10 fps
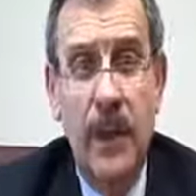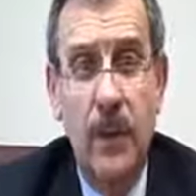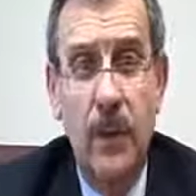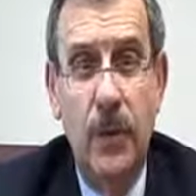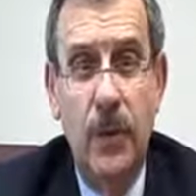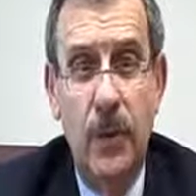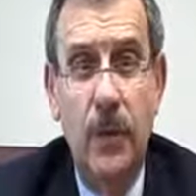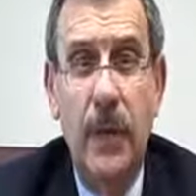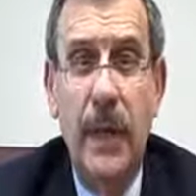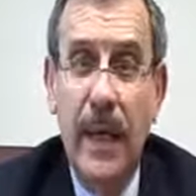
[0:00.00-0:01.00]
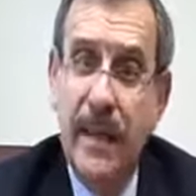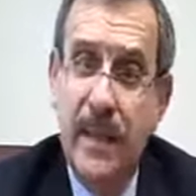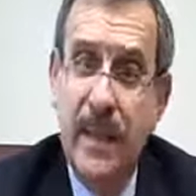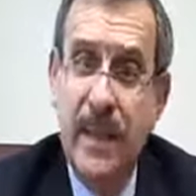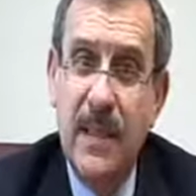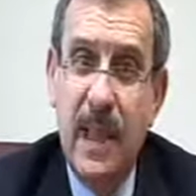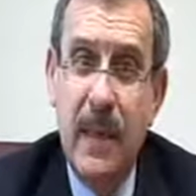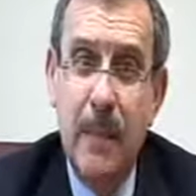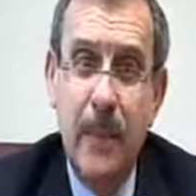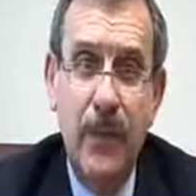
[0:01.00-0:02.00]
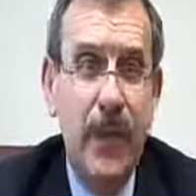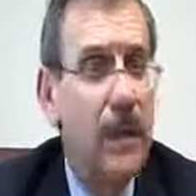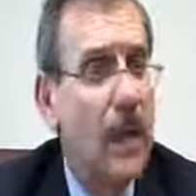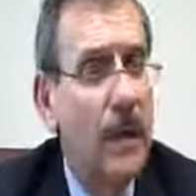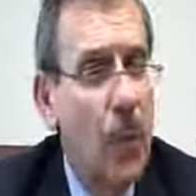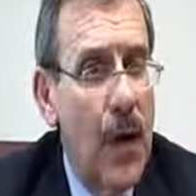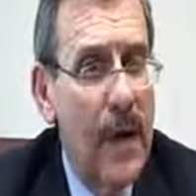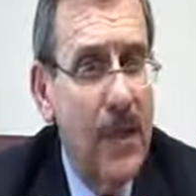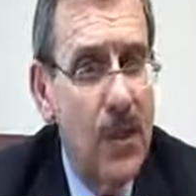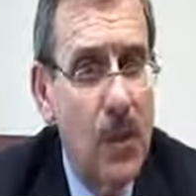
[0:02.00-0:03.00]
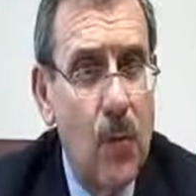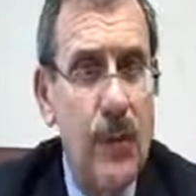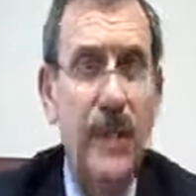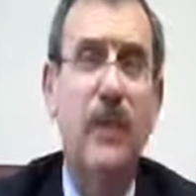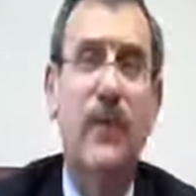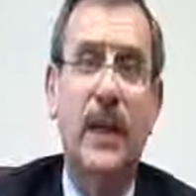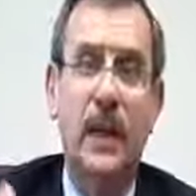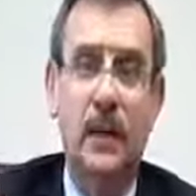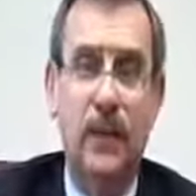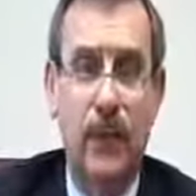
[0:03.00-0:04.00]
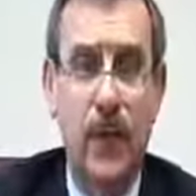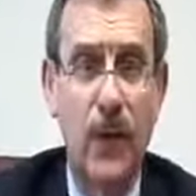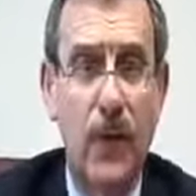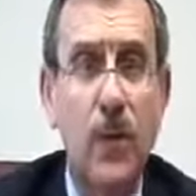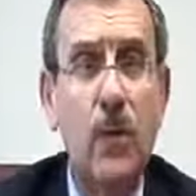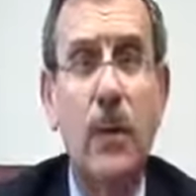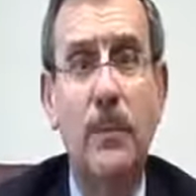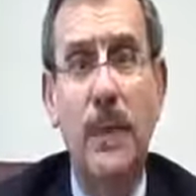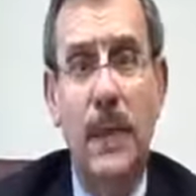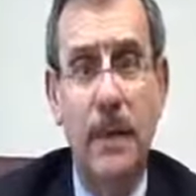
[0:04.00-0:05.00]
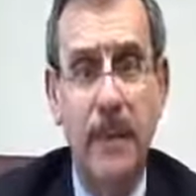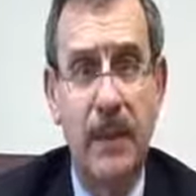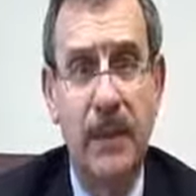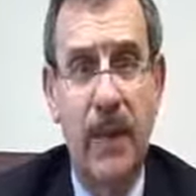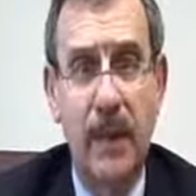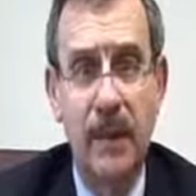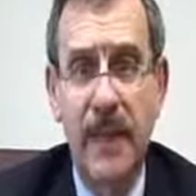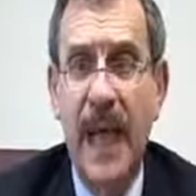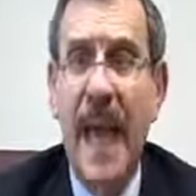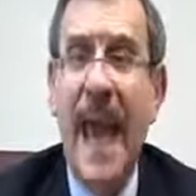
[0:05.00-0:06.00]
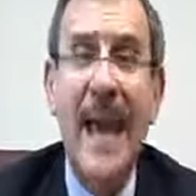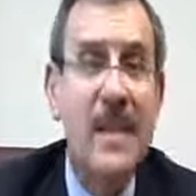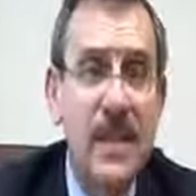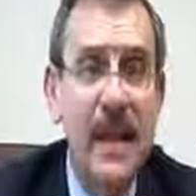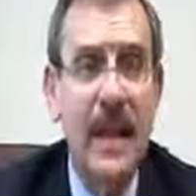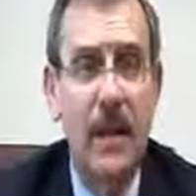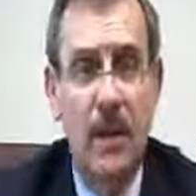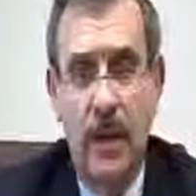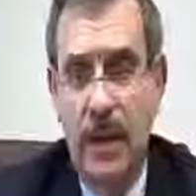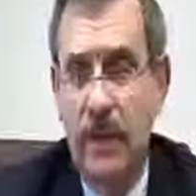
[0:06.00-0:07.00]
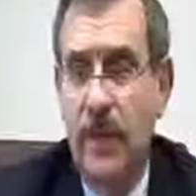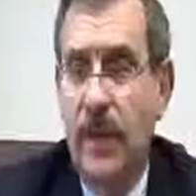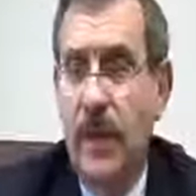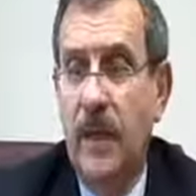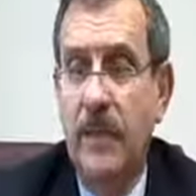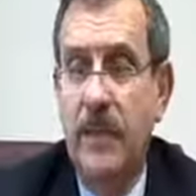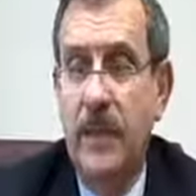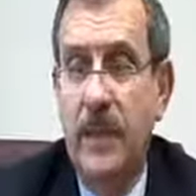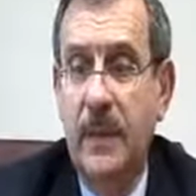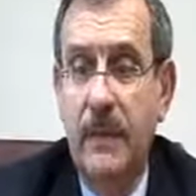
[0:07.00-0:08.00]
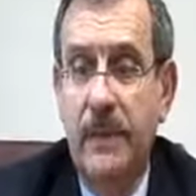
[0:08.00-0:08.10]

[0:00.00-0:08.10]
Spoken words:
the way you do at this time of year and why it's so difficult for you to become involved and they are involved.